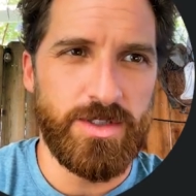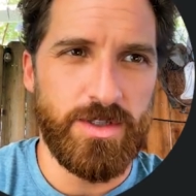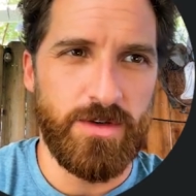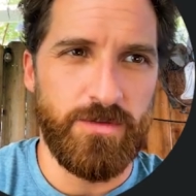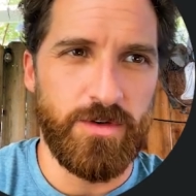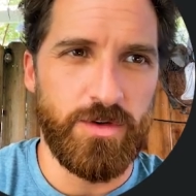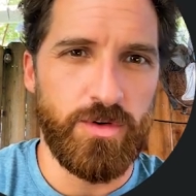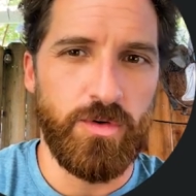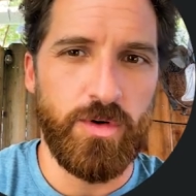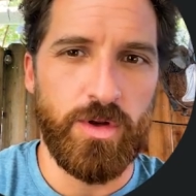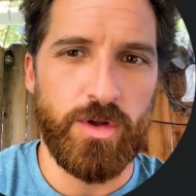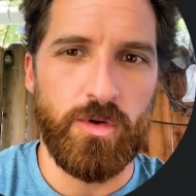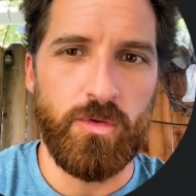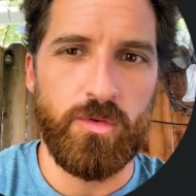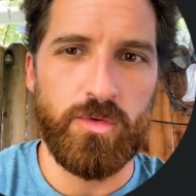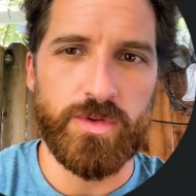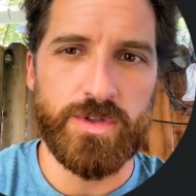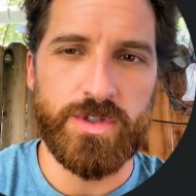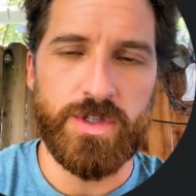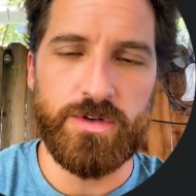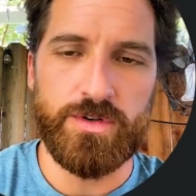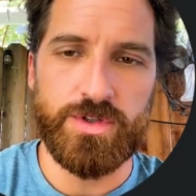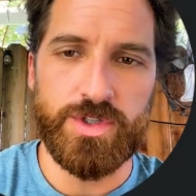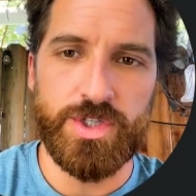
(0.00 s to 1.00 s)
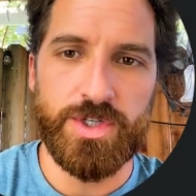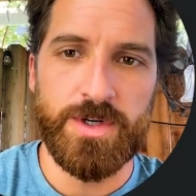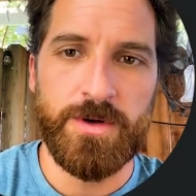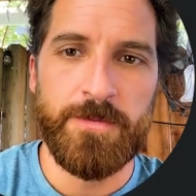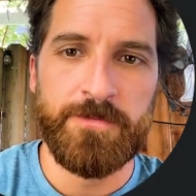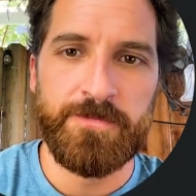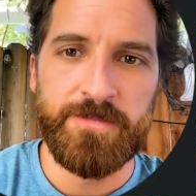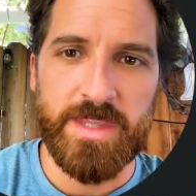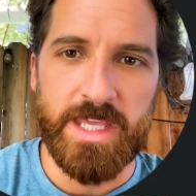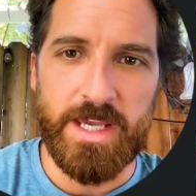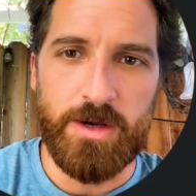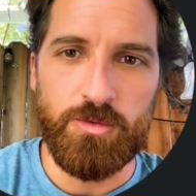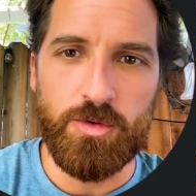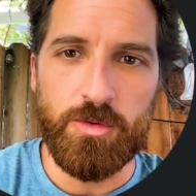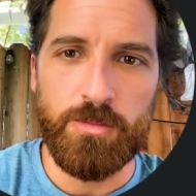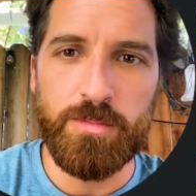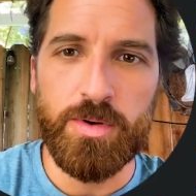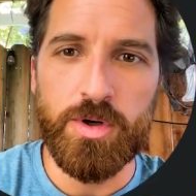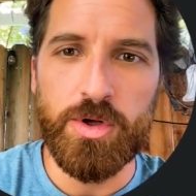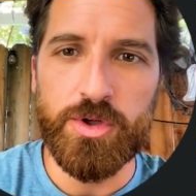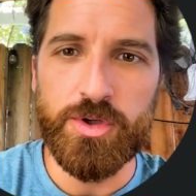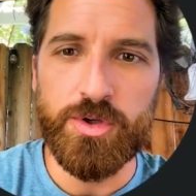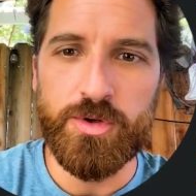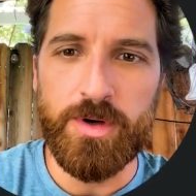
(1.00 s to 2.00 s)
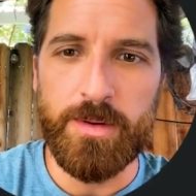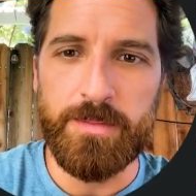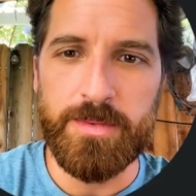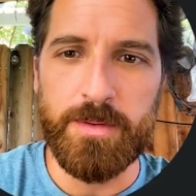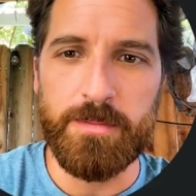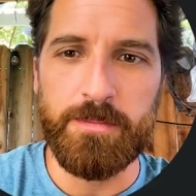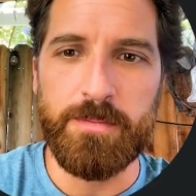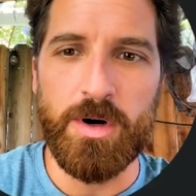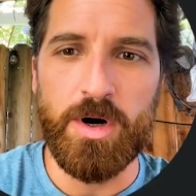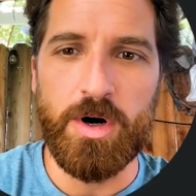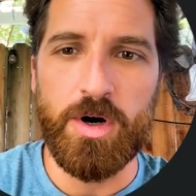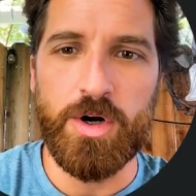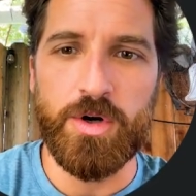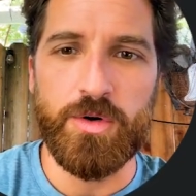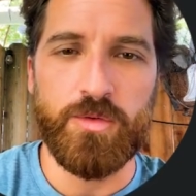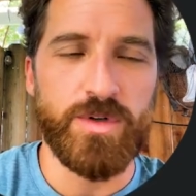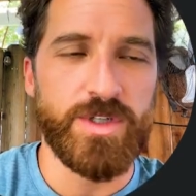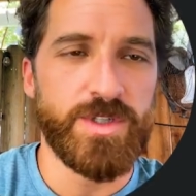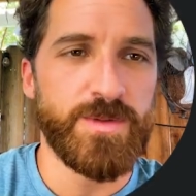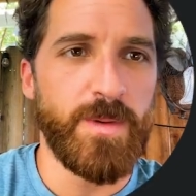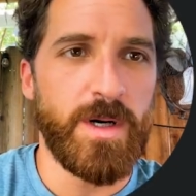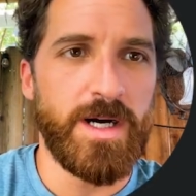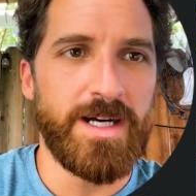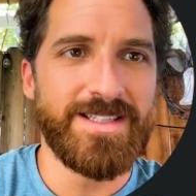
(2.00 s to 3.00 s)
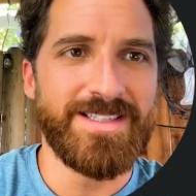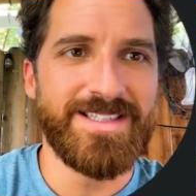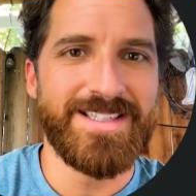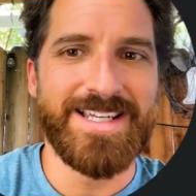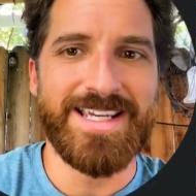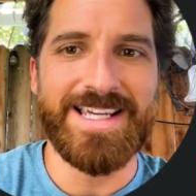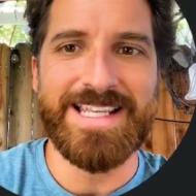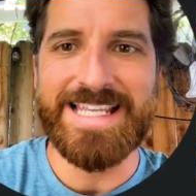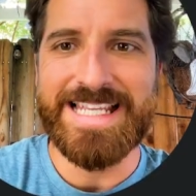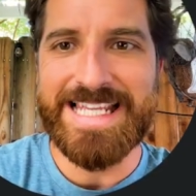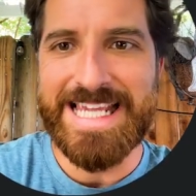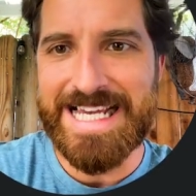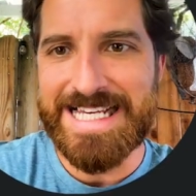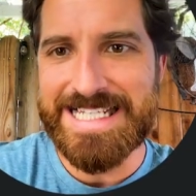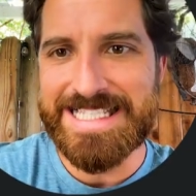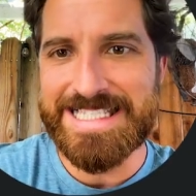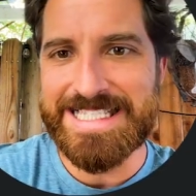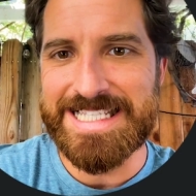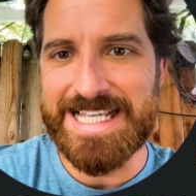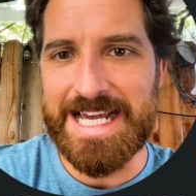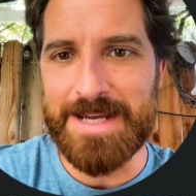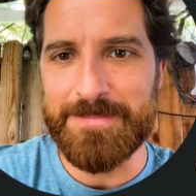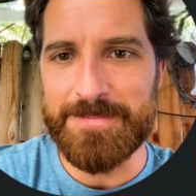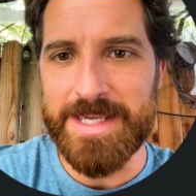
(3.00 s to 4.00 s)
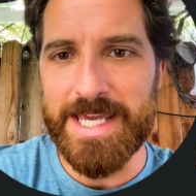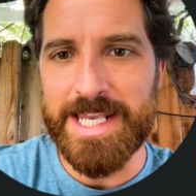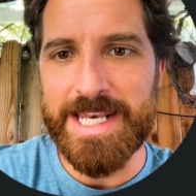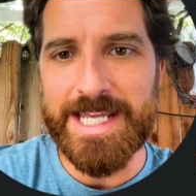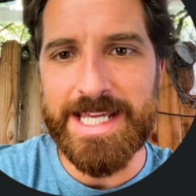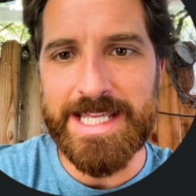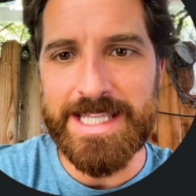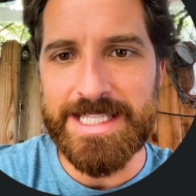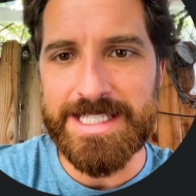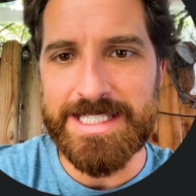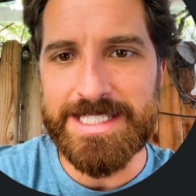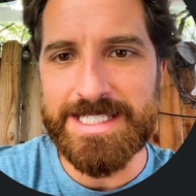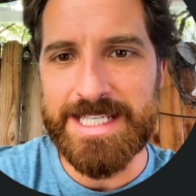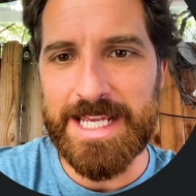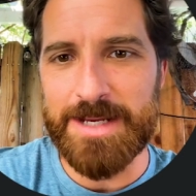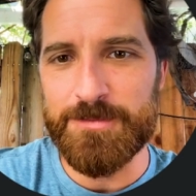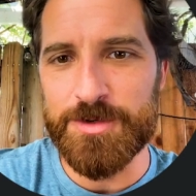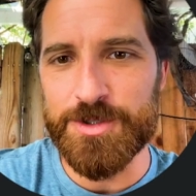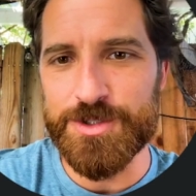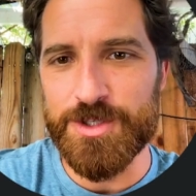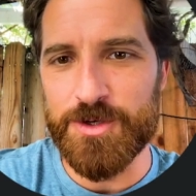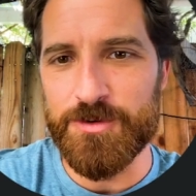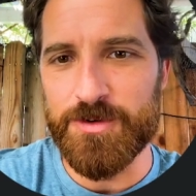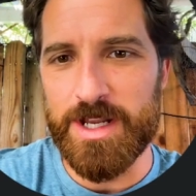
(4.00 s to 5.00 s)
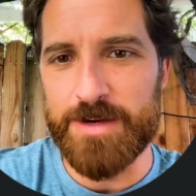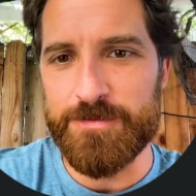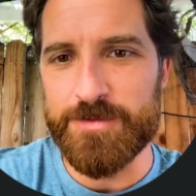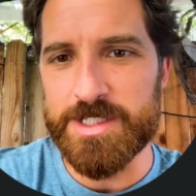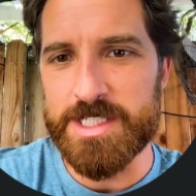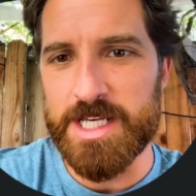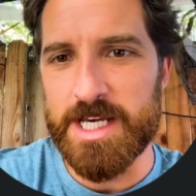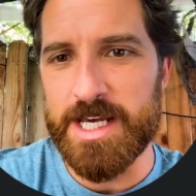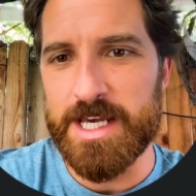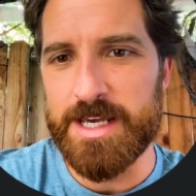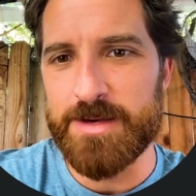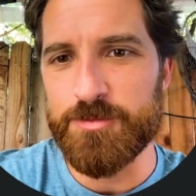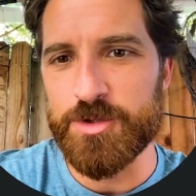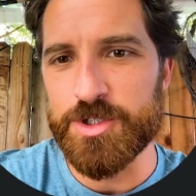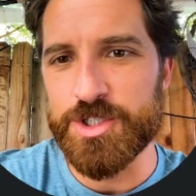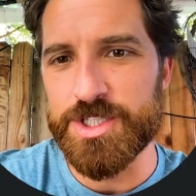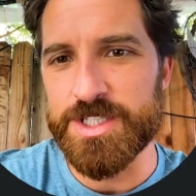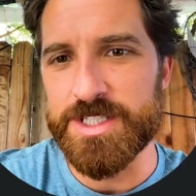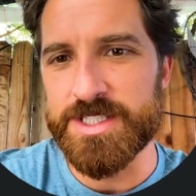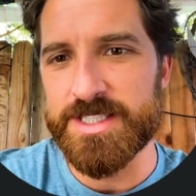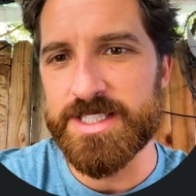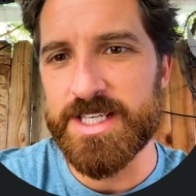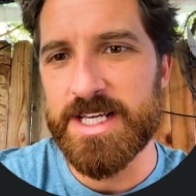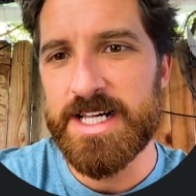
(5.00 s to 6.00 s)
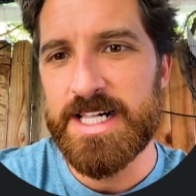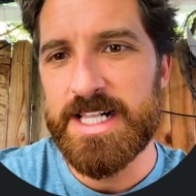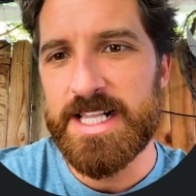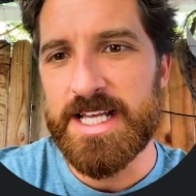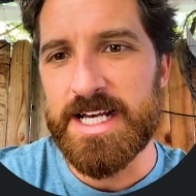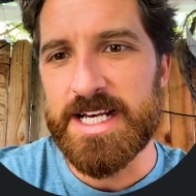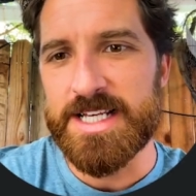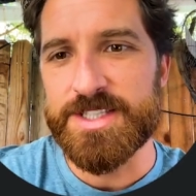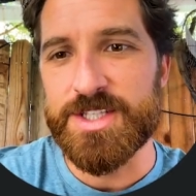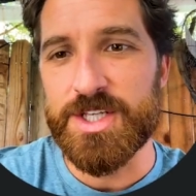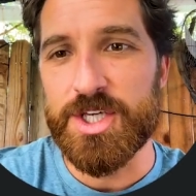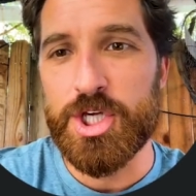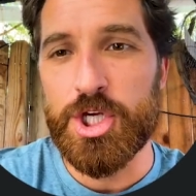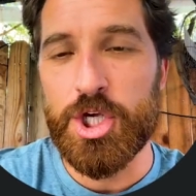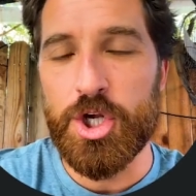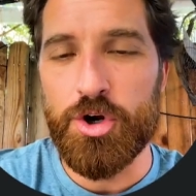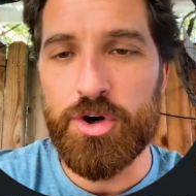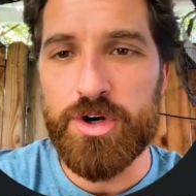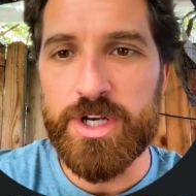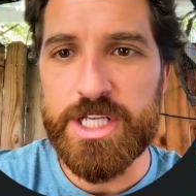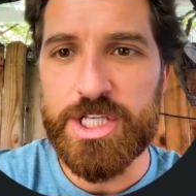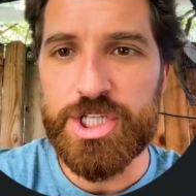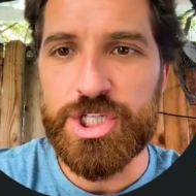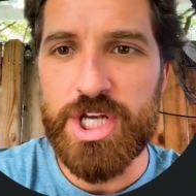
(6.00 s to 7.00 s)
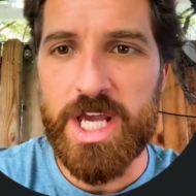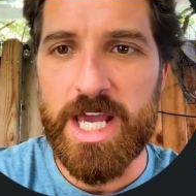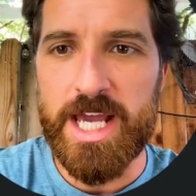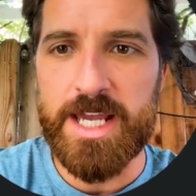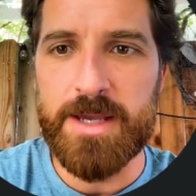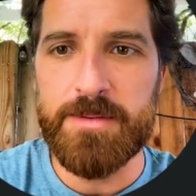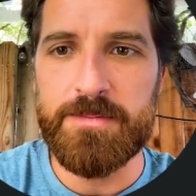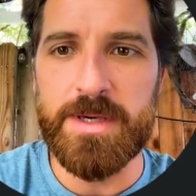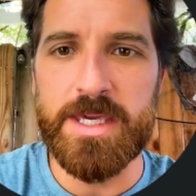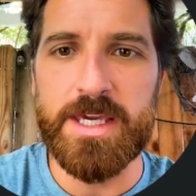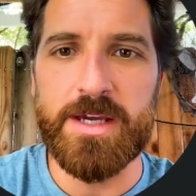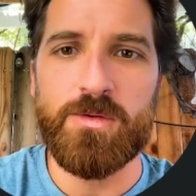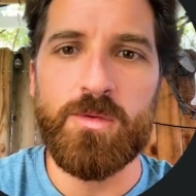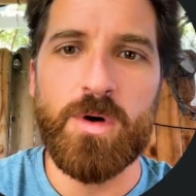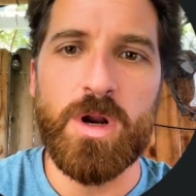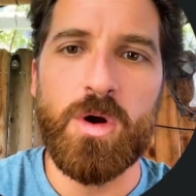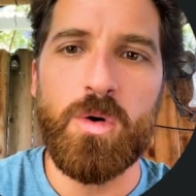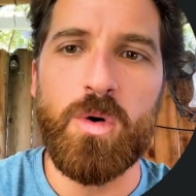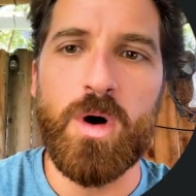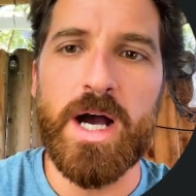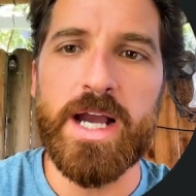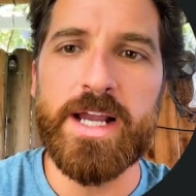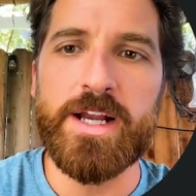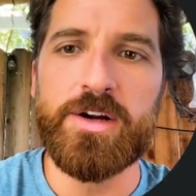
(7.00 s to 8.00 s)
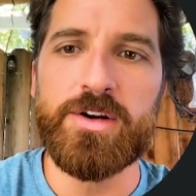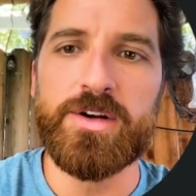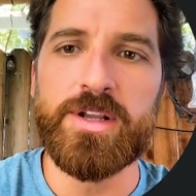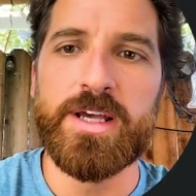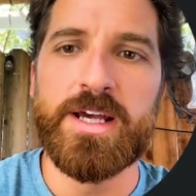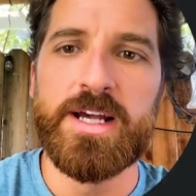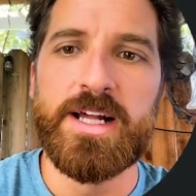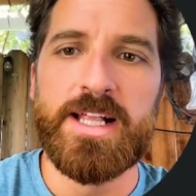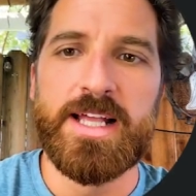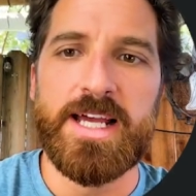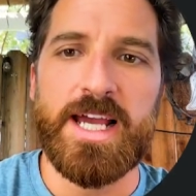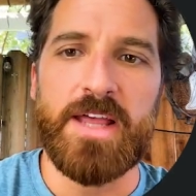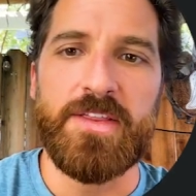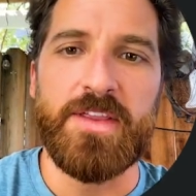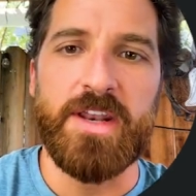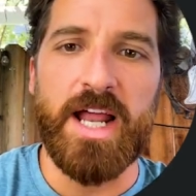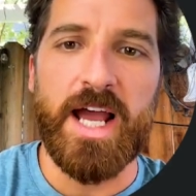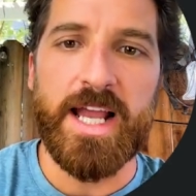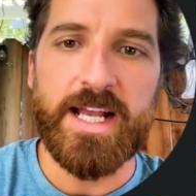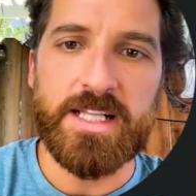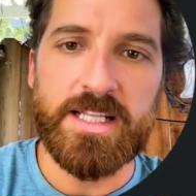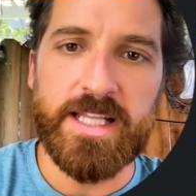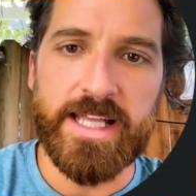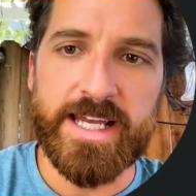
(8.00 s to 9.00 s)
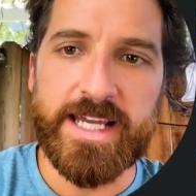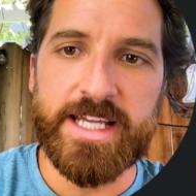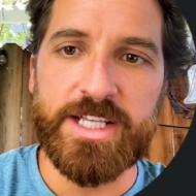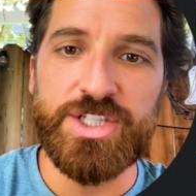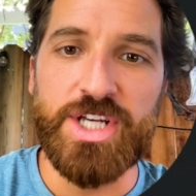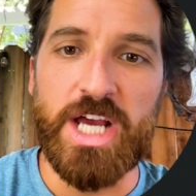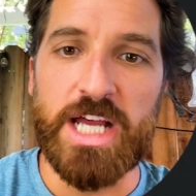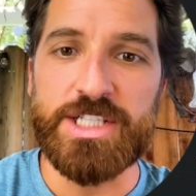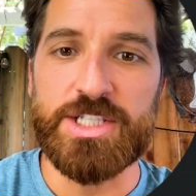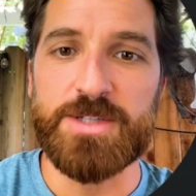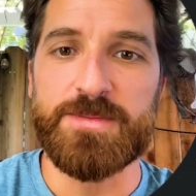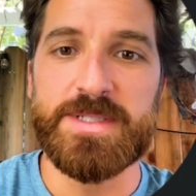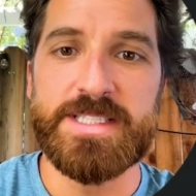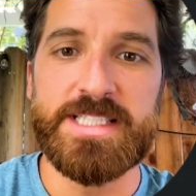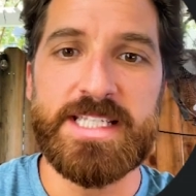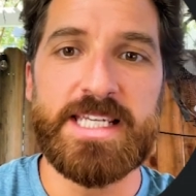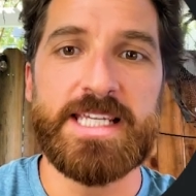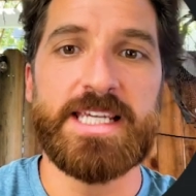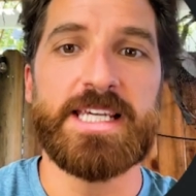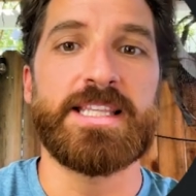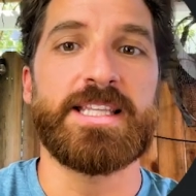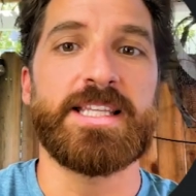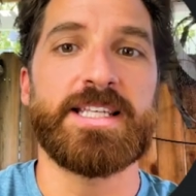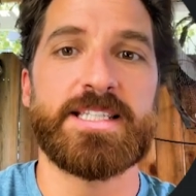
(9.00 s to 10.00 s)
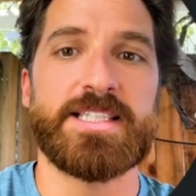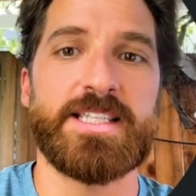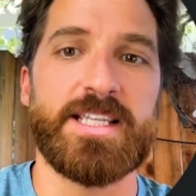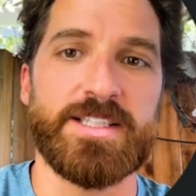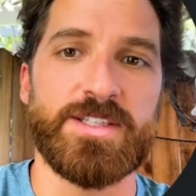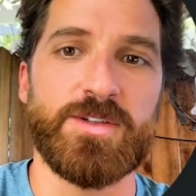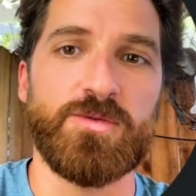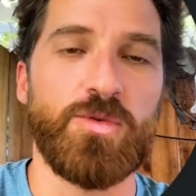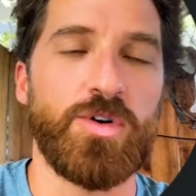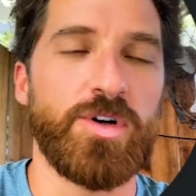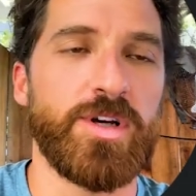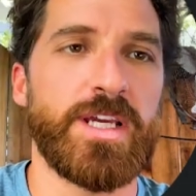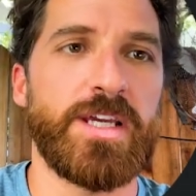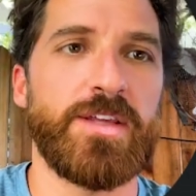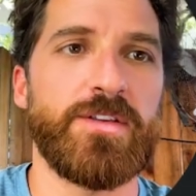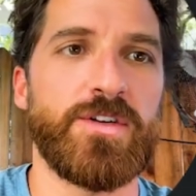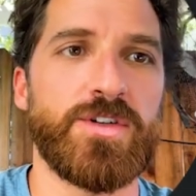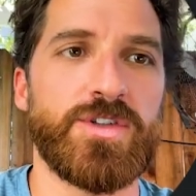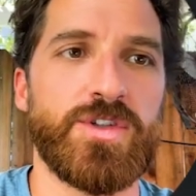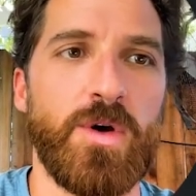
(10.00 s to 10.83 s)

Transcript: So if you're doing a Google search, it will pull you up the Bard response. And yes, I'm getting the same result every time, which is a security check being required. And then I click ChatGPT and this doesn't work either.